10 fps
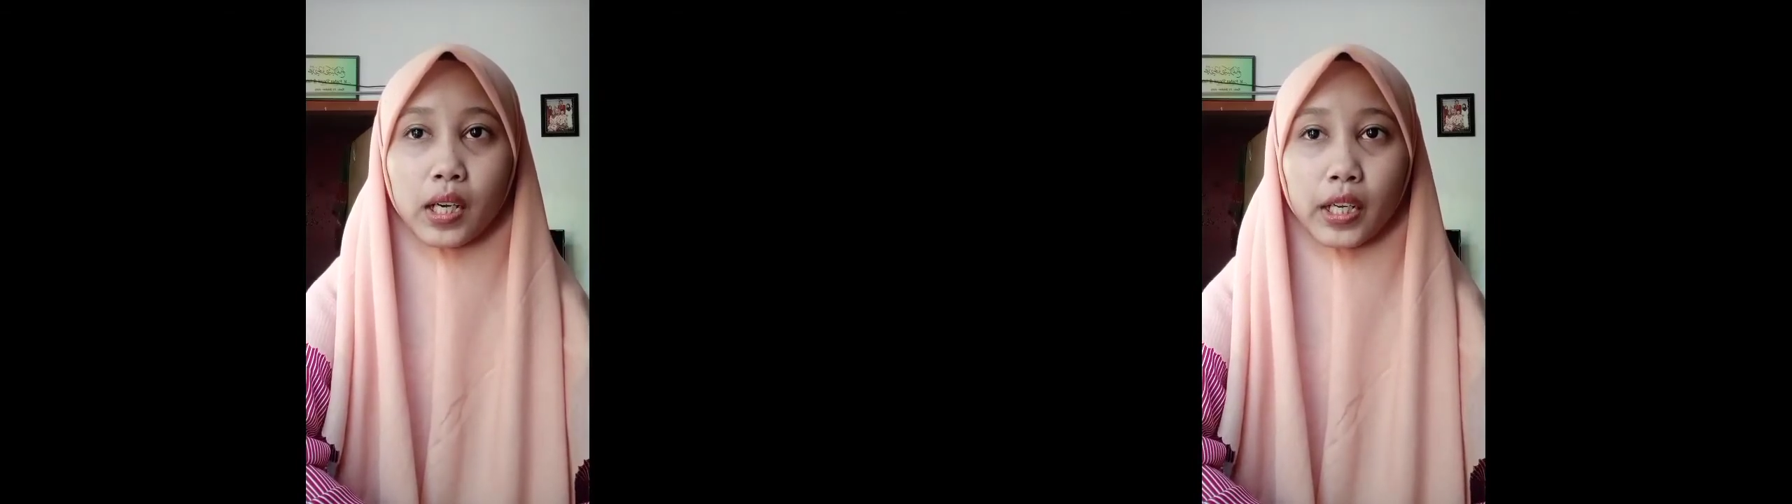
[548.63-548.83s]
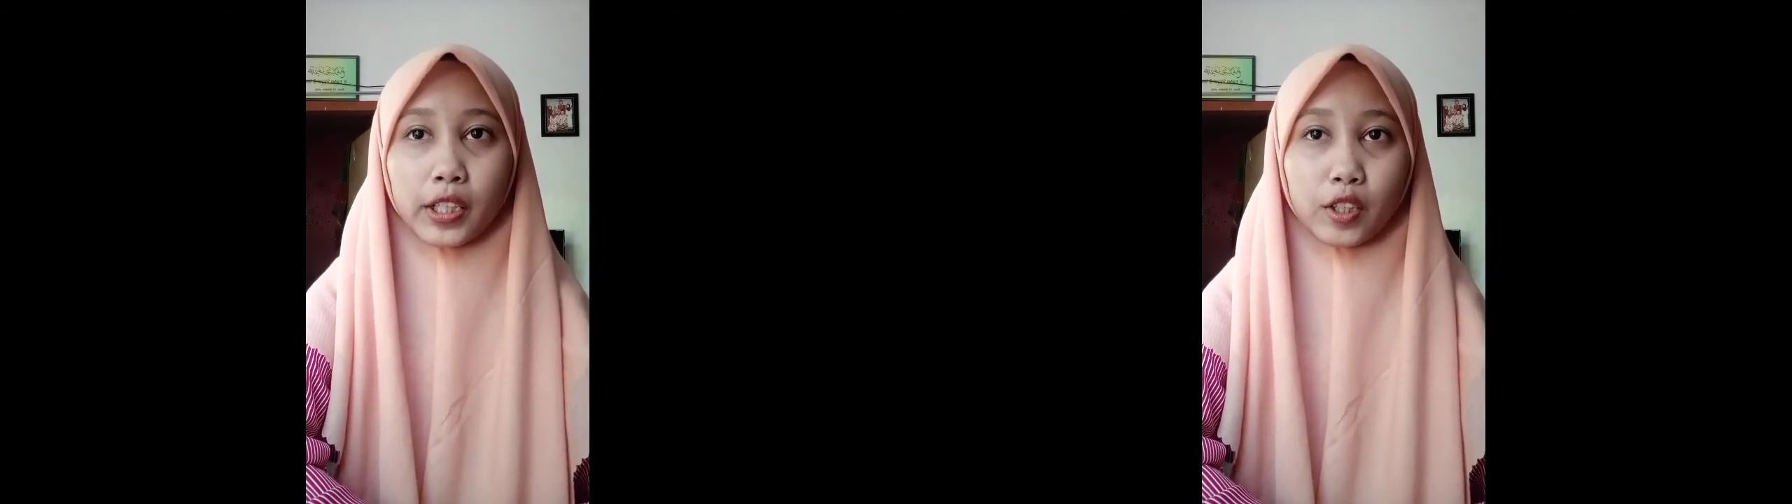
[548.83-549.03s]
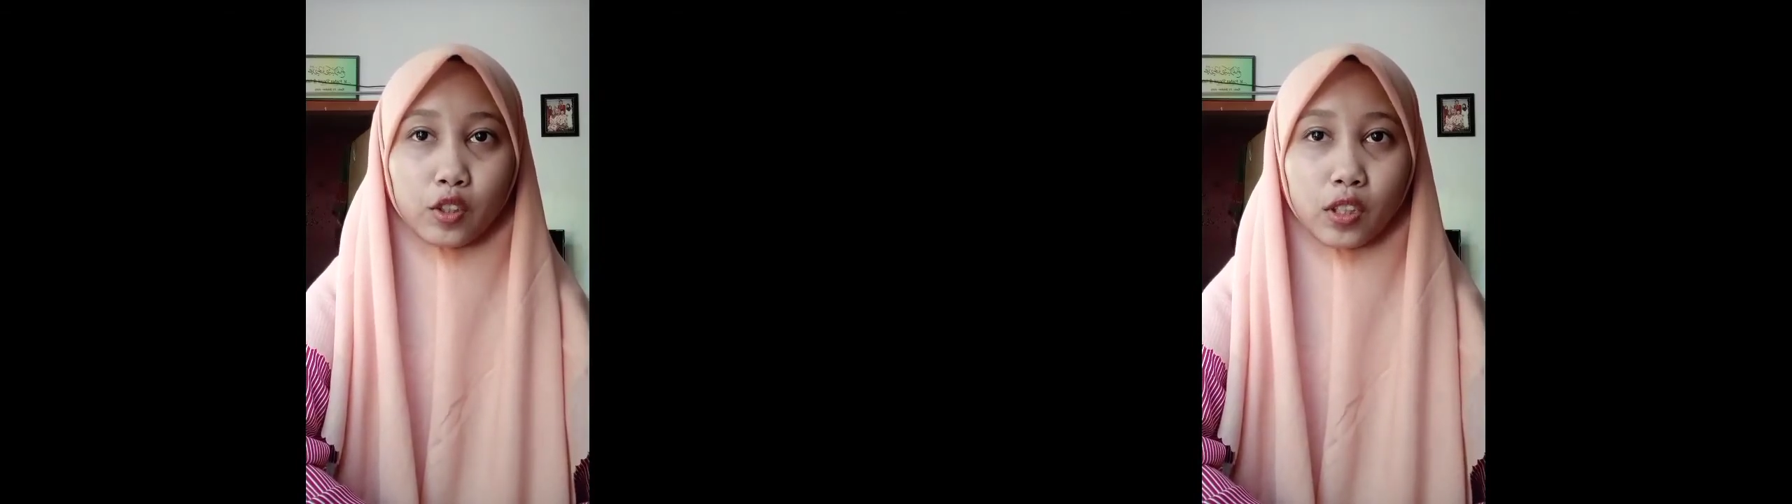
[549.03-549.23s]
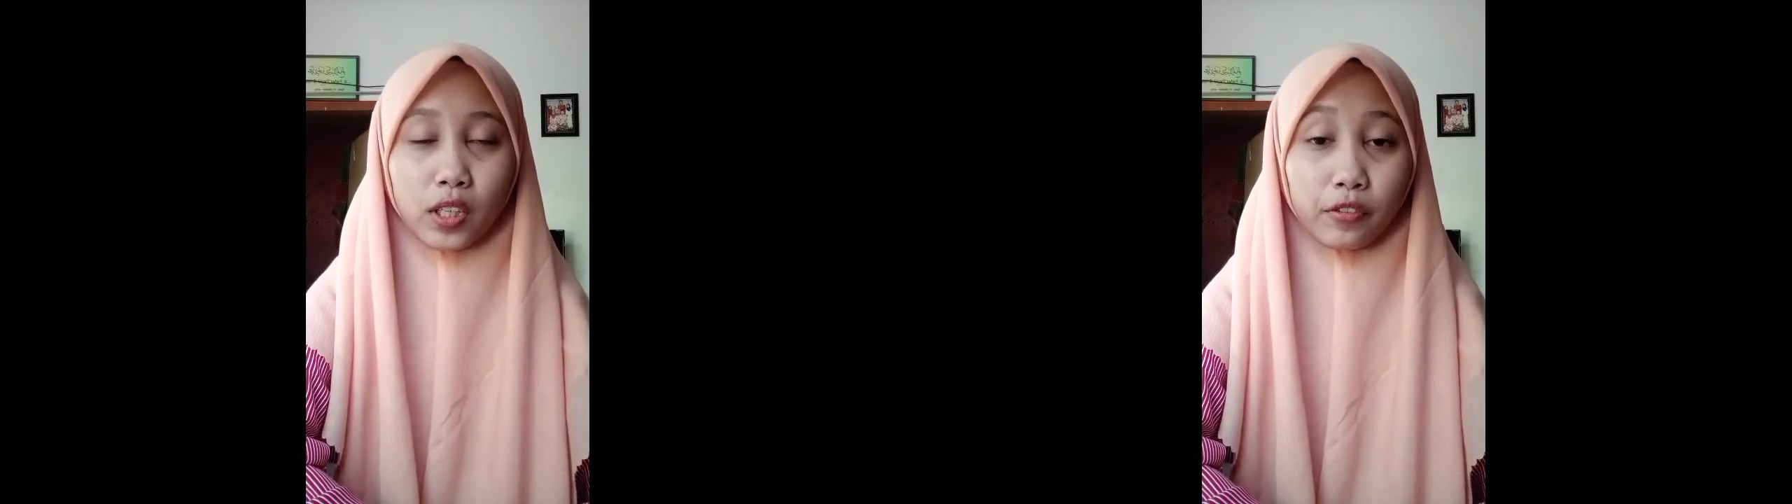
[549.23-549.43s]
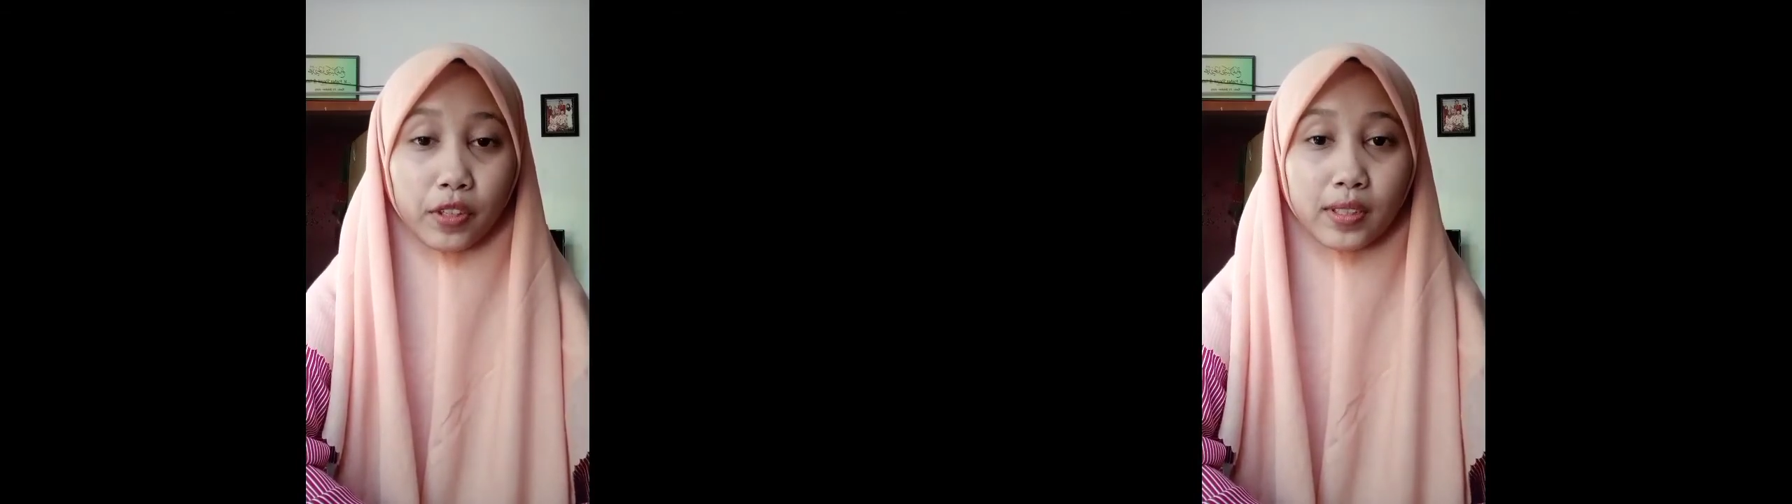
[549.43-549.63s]

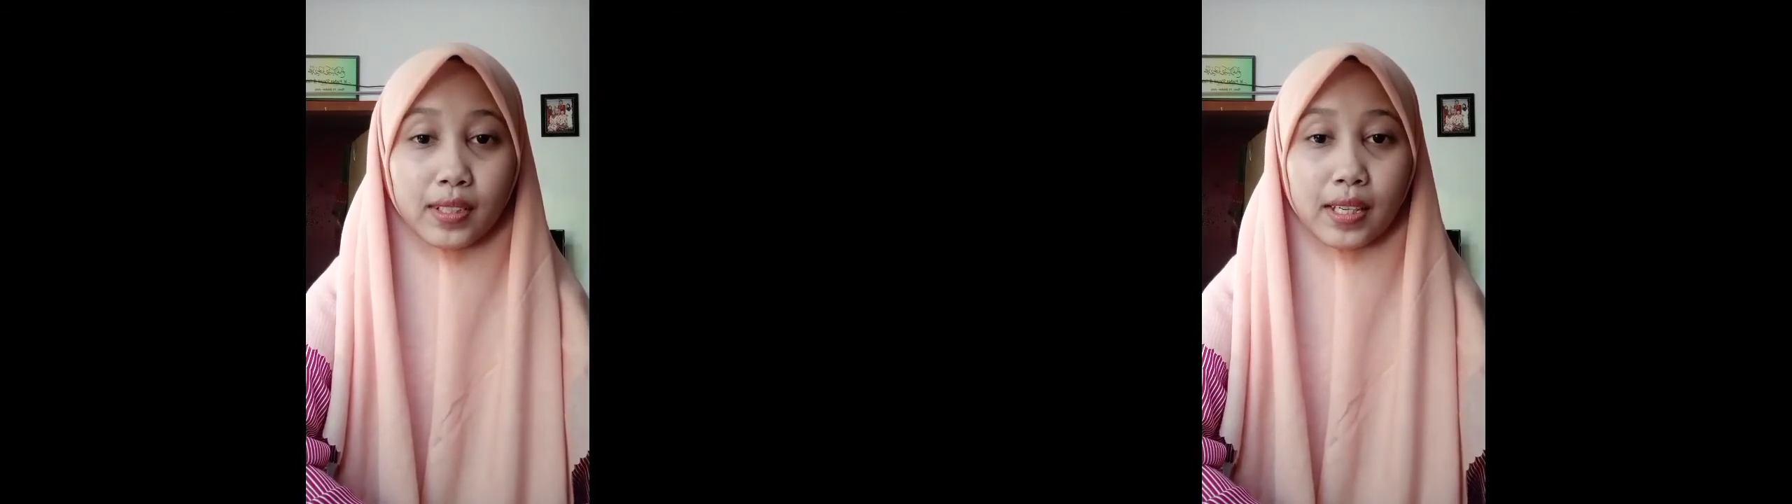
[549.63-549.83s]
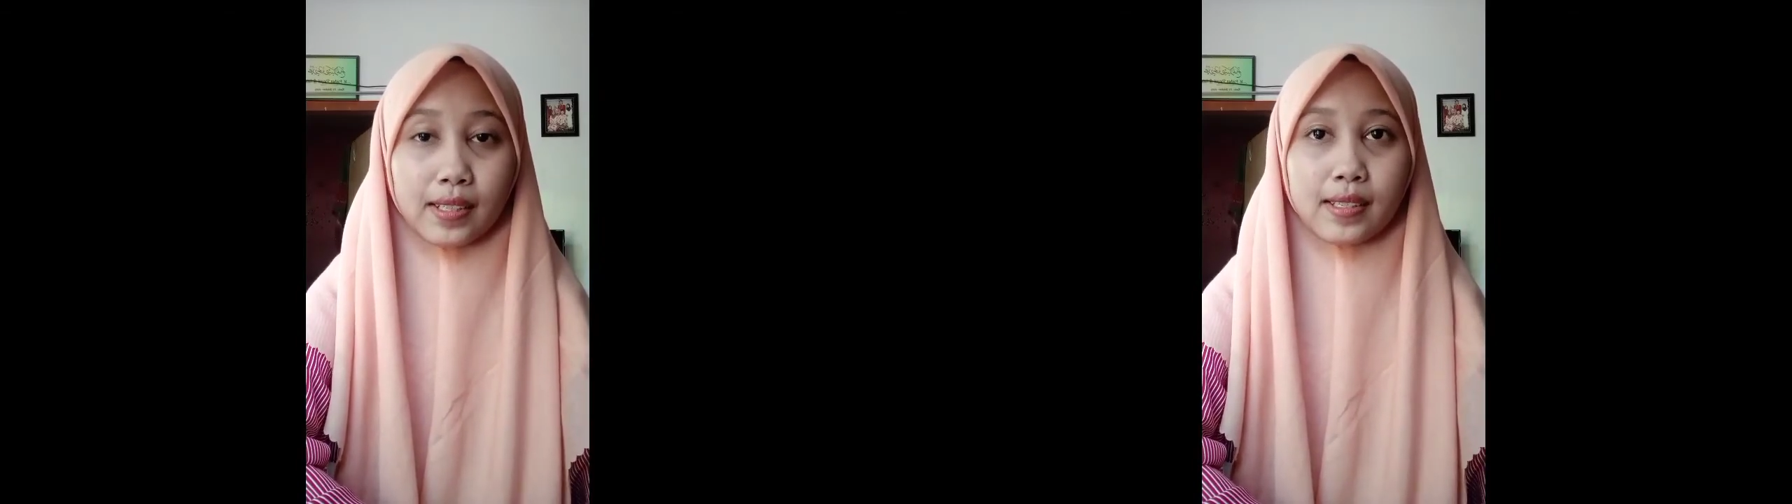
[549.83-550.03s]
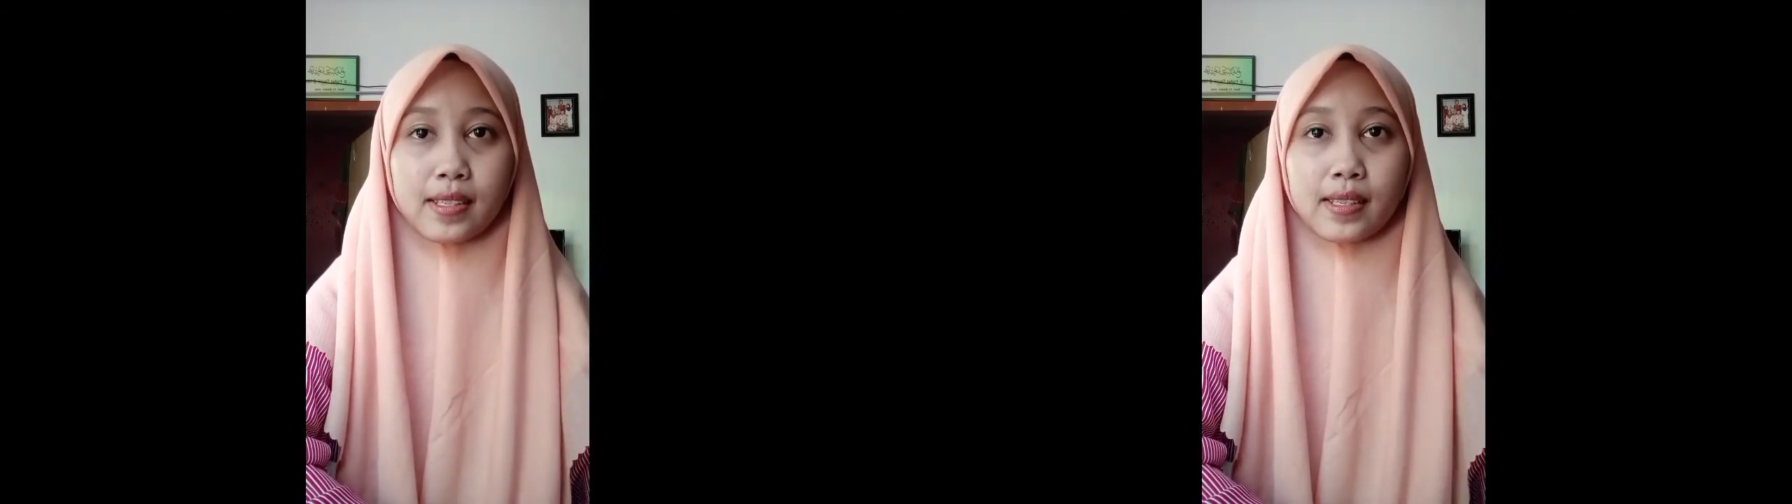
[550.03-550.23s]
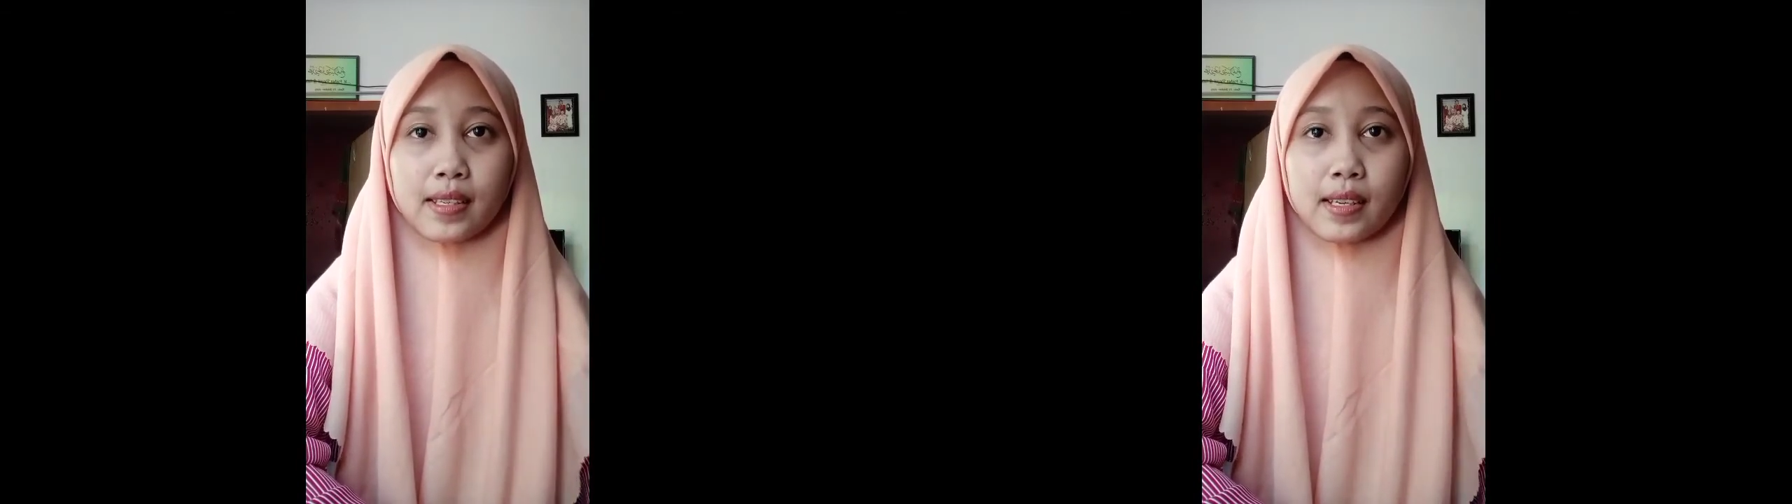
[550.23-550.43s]
ethnographic studies.